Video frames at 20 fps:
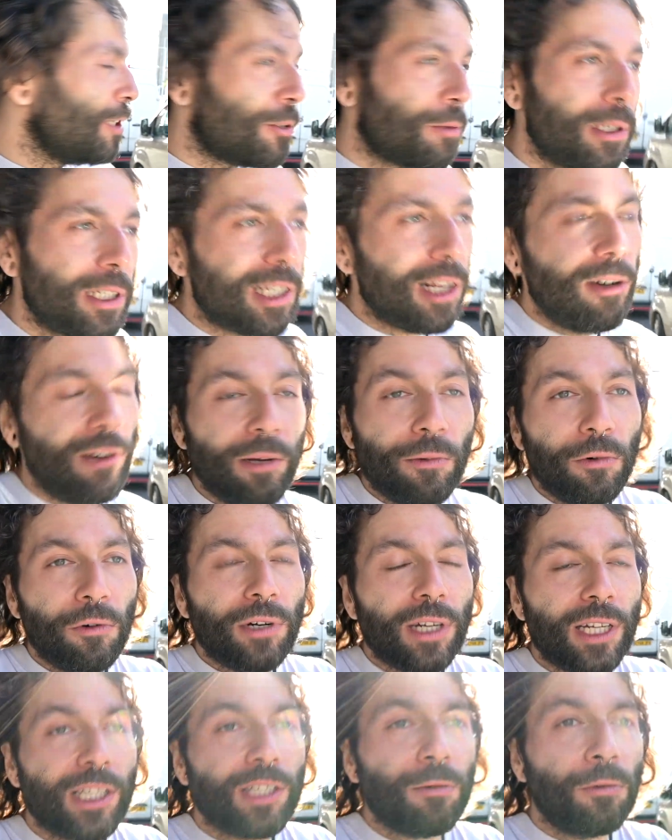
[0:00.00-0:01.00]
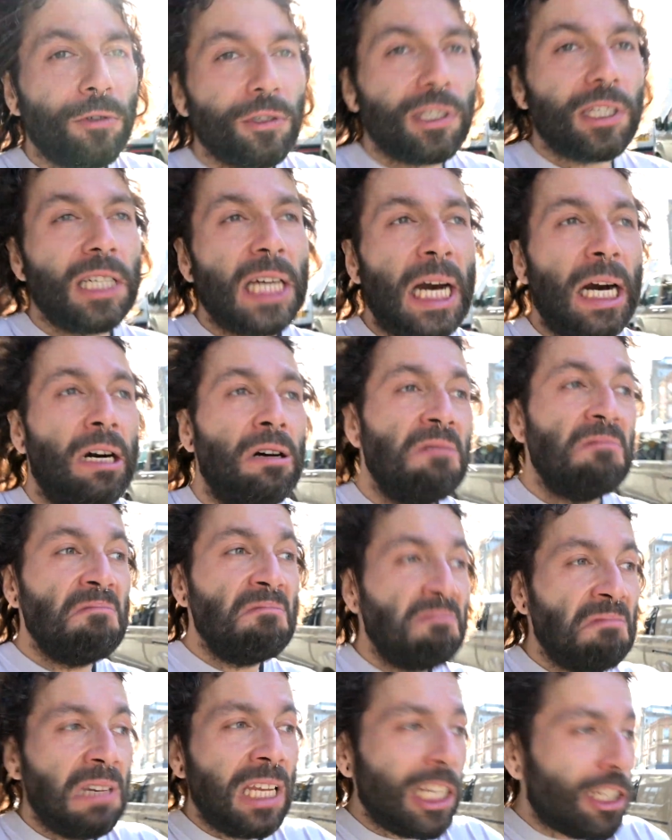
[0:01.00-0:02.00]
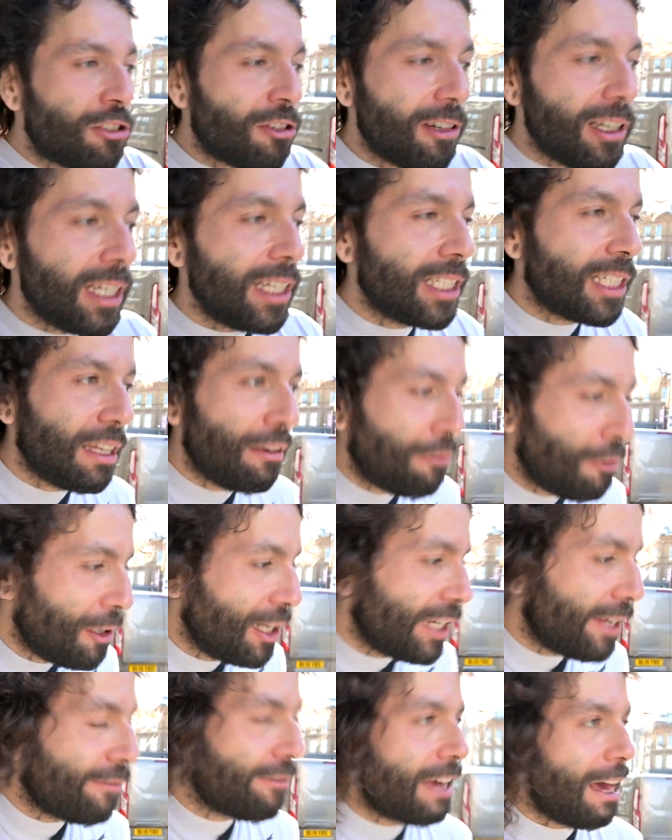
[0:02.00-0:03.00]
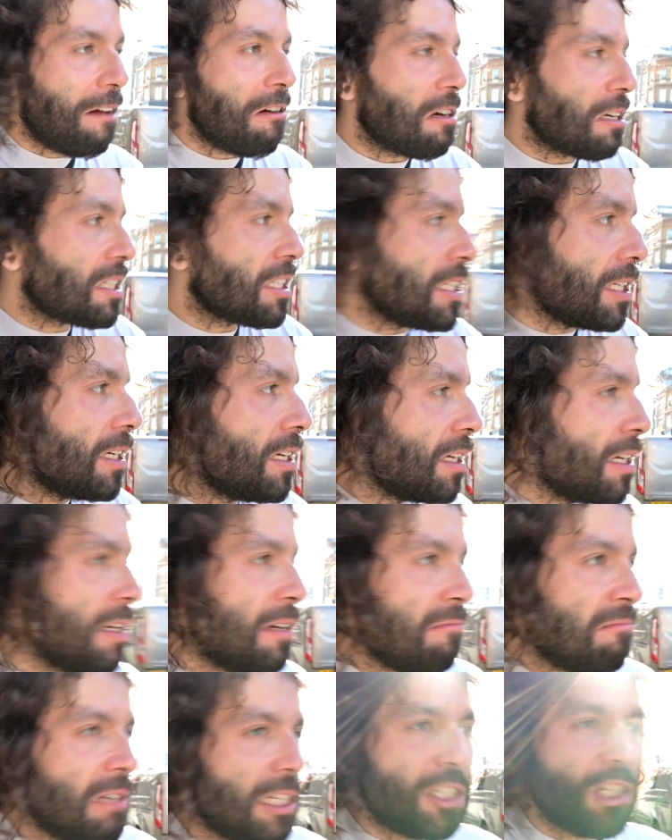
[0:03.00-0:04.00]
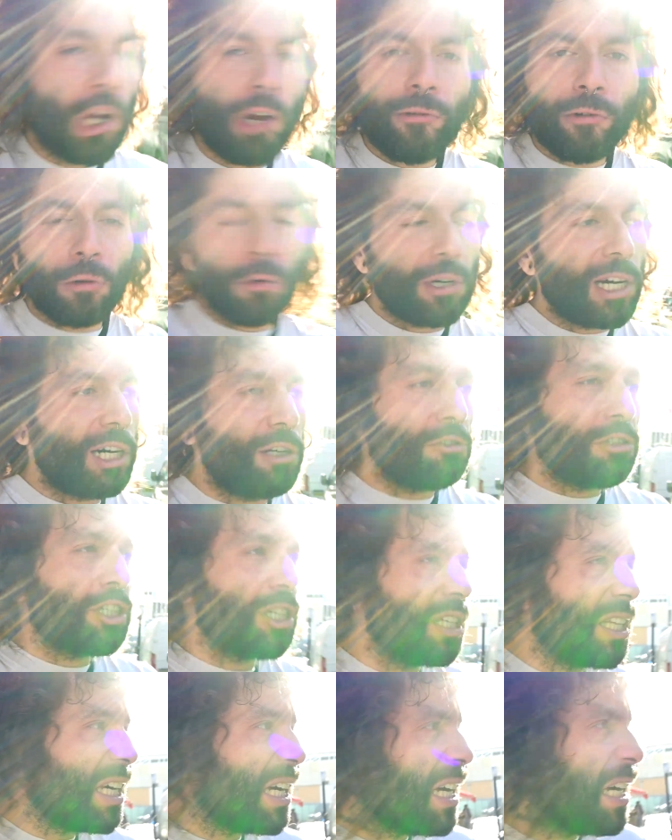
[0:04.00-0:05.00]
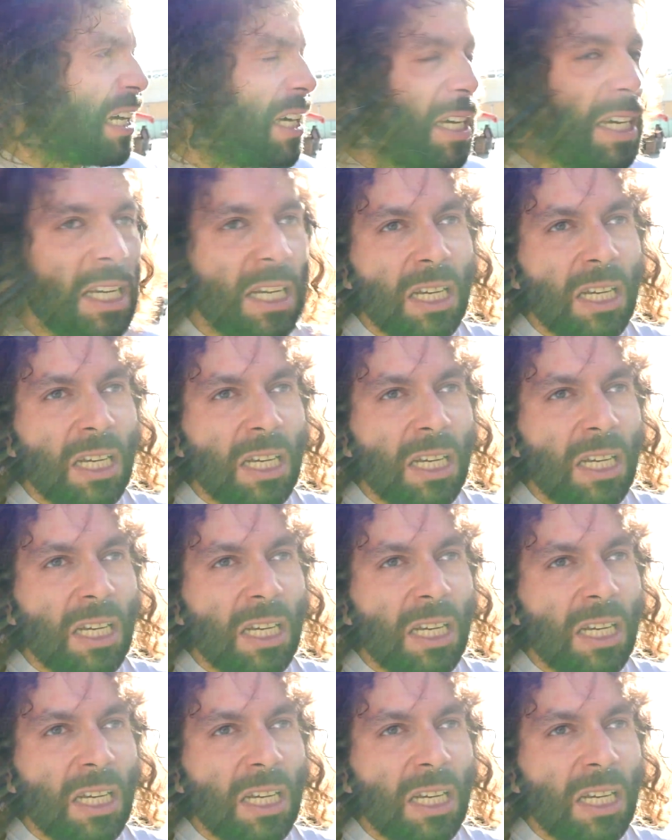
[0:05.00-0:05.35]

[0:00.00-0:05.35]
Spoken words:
which we're slowly walking towards now, literally is devoid of character. There's no real culture there.